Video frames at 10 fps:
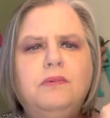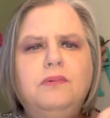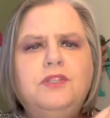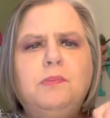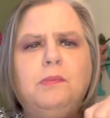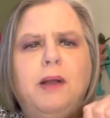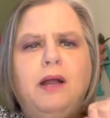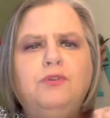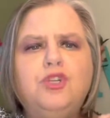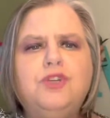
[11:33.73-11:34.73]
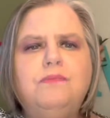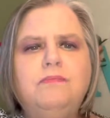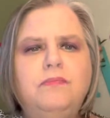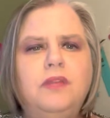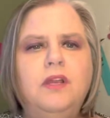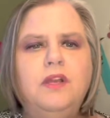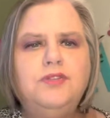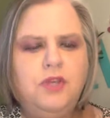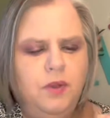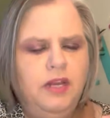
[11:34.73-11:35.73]
Zipper pouch.
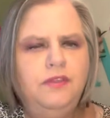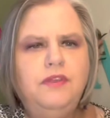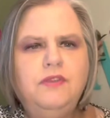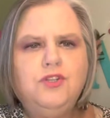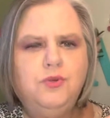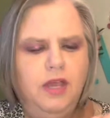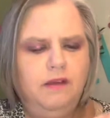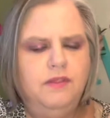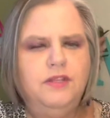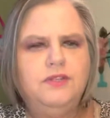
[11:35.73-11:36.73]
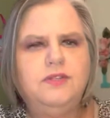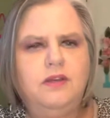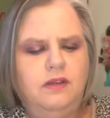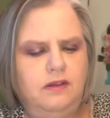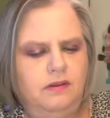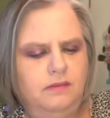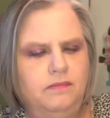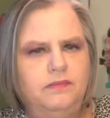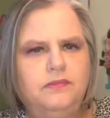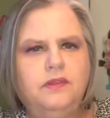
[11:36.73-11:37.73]
So anything that you have that's,
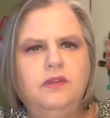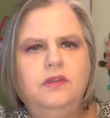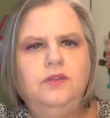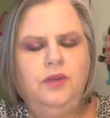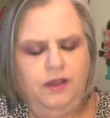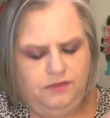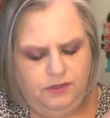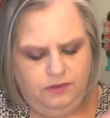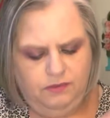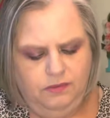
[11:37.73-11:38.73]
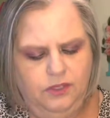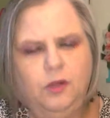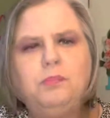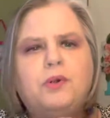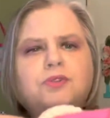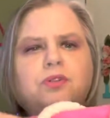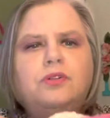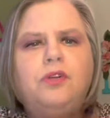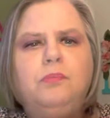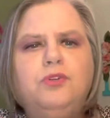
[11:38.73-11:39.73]
you have to, you know, personal,
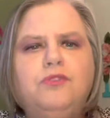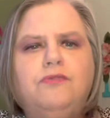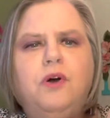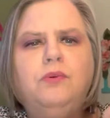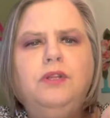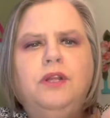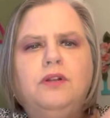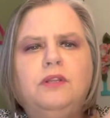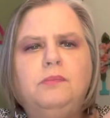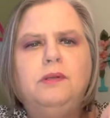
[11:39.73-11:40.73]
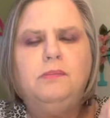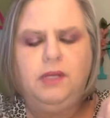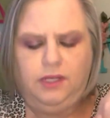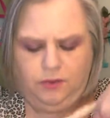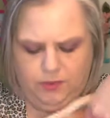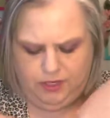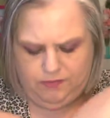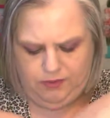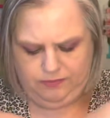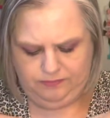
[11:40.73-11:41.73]
you can put your phone in here, a little bit of money or
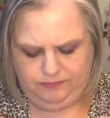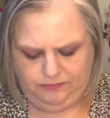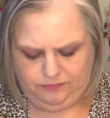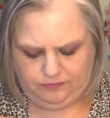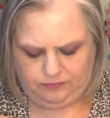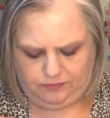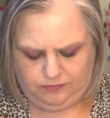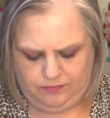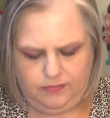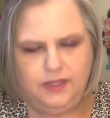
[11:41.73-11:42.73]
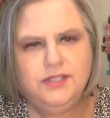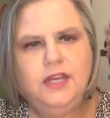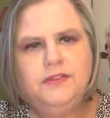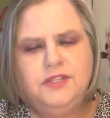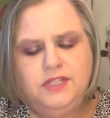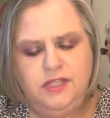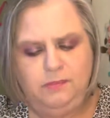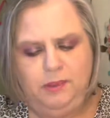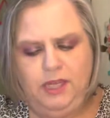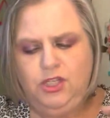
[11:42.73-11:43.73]
whatever. Take this to the
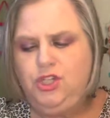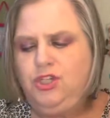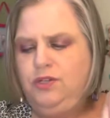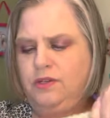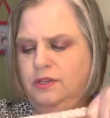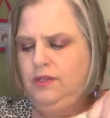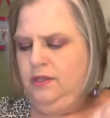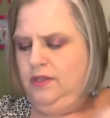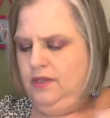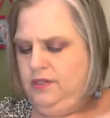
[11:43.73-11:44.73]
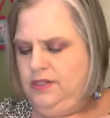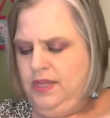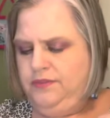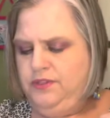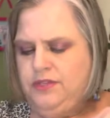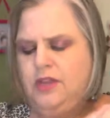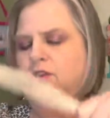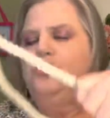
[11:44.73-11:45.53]
beach. Take this on your